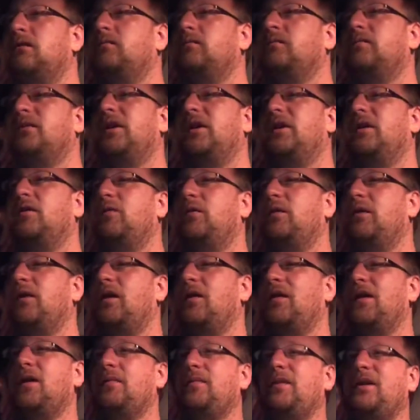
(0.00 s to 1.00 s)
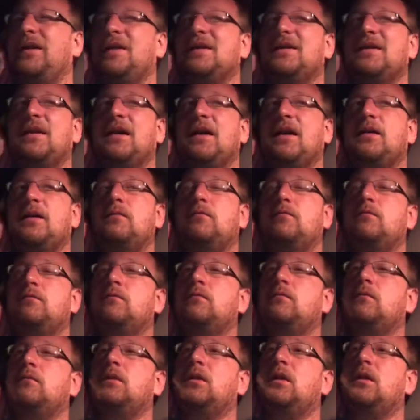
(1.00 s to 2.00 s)
But with all that being said,
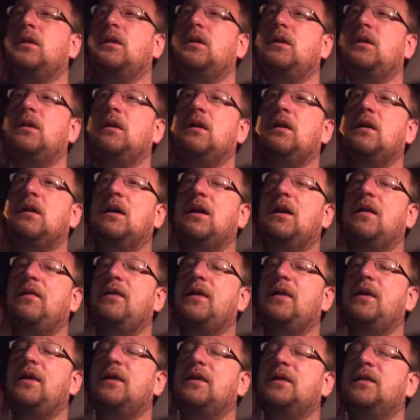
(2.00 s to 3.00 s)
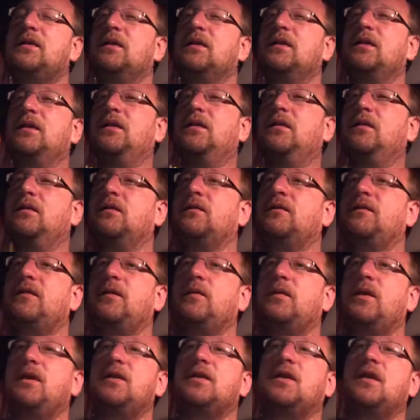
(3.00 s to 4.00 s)
I think it's good to
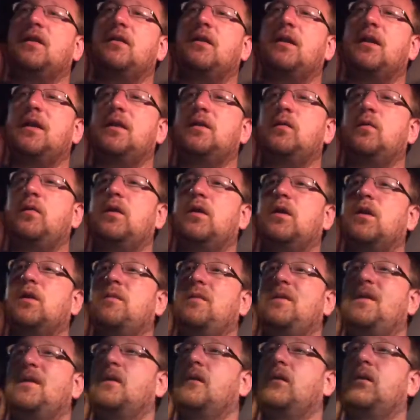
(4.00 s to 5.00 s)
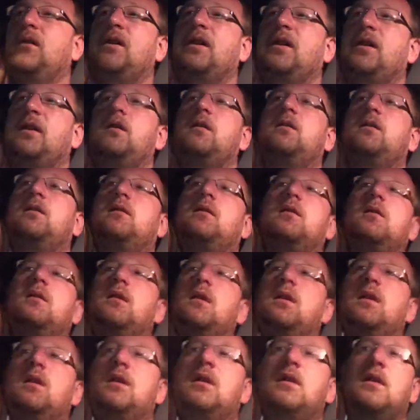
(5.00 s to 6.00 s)
view each other as we are a minority.
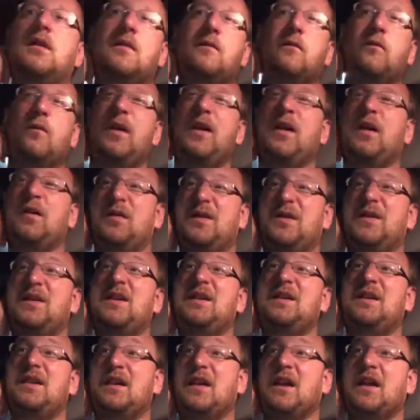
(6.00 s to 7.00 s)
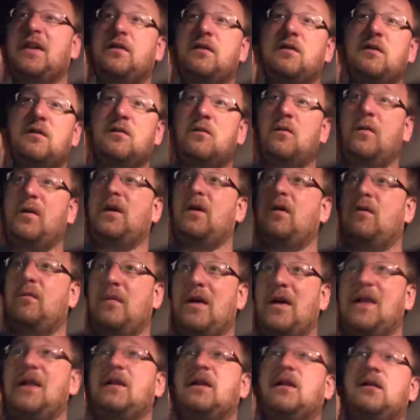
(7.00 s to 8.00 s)
If we don't stick together, we don't
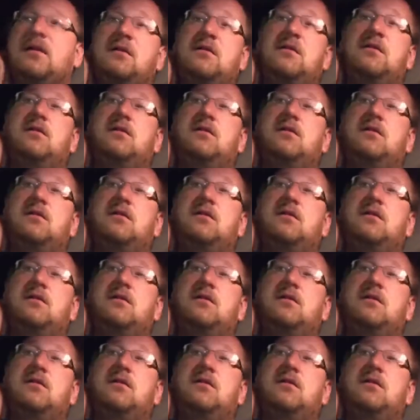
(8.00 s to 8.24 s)
make it.